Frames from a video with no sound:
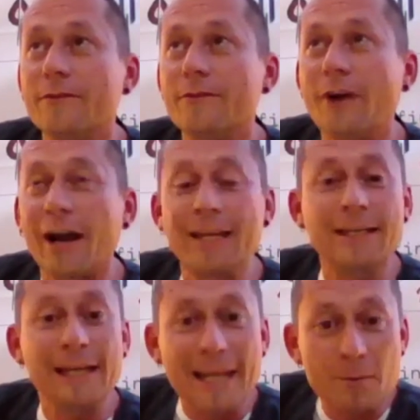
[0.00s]

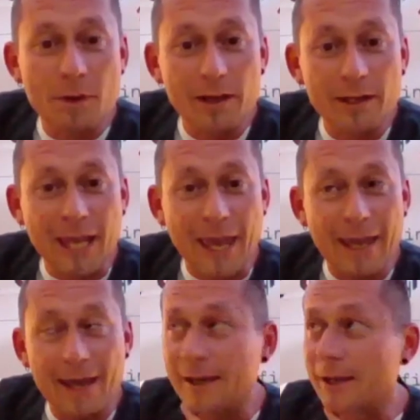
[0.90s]
Wein Lehmann,
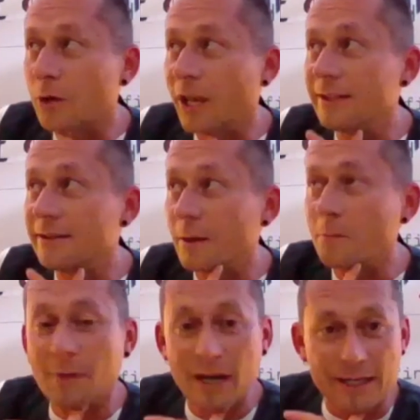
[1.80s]
located in
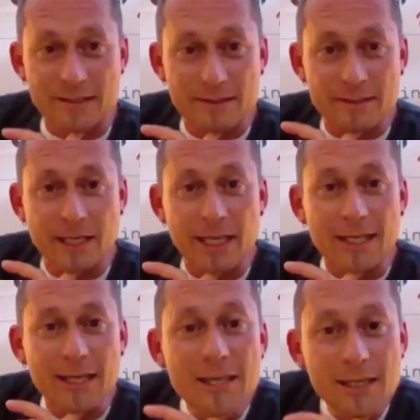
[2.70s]
Mainz.
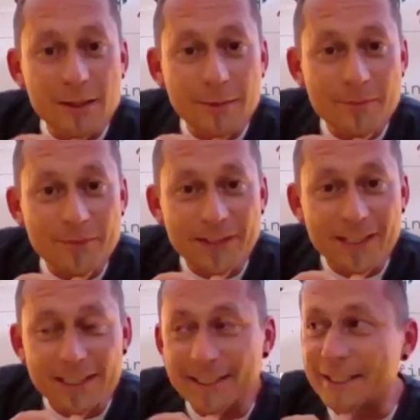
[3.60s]
He
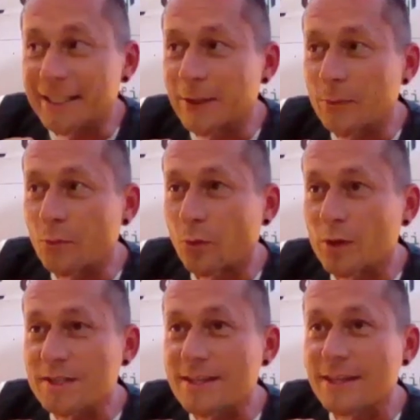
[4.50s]

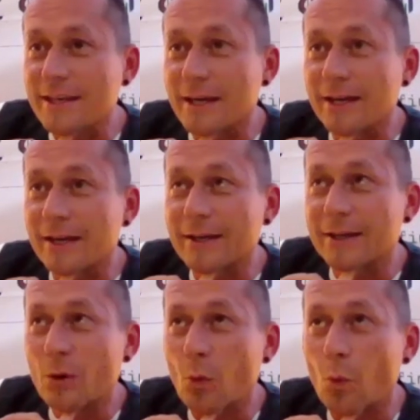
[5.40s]
was the
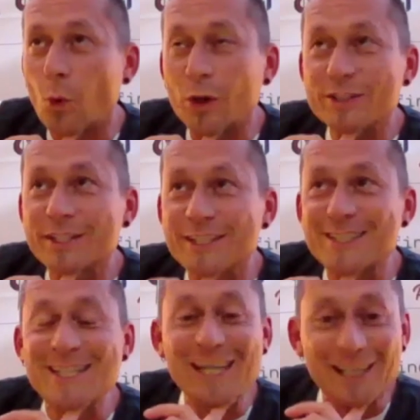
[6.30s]
water
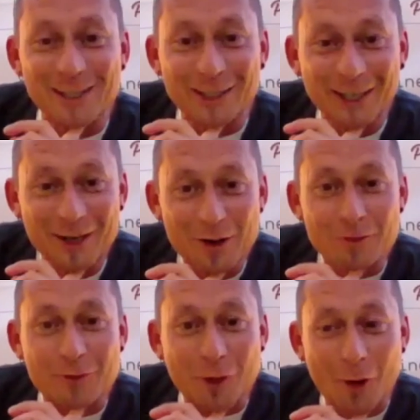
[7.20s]
dealer
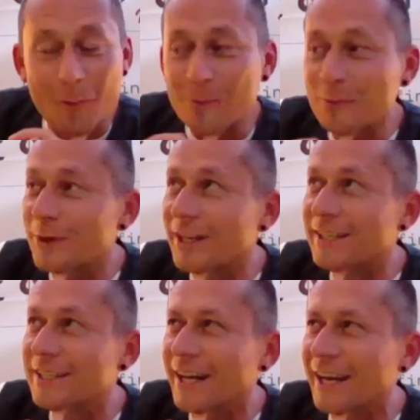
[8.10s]
from
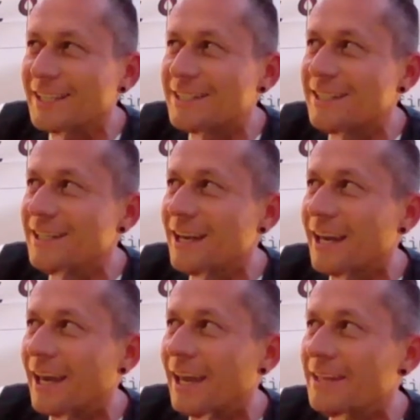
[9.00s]

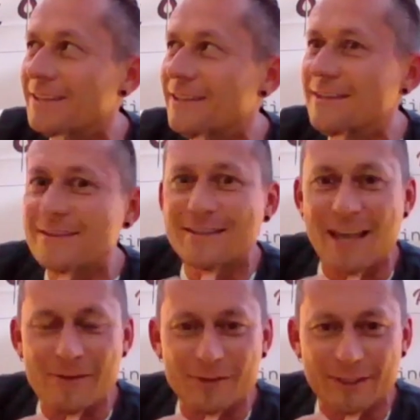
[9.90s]

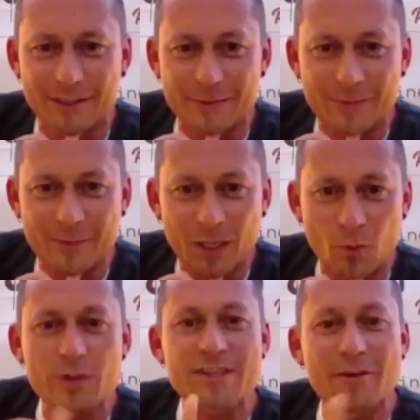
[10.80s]
1987. He
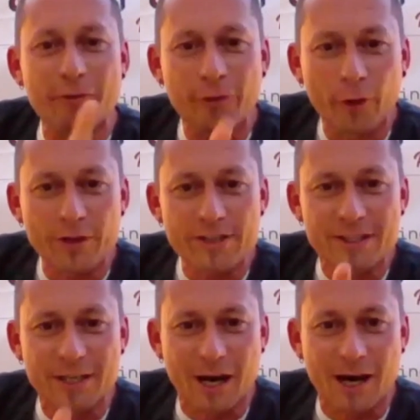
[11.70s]
was the
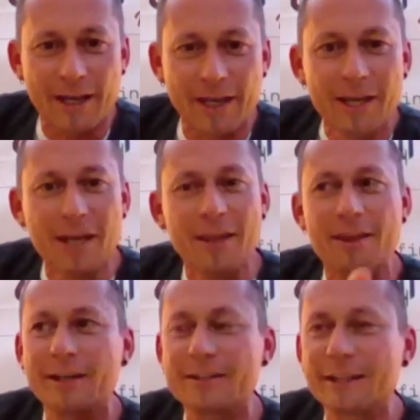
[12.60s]
first guy that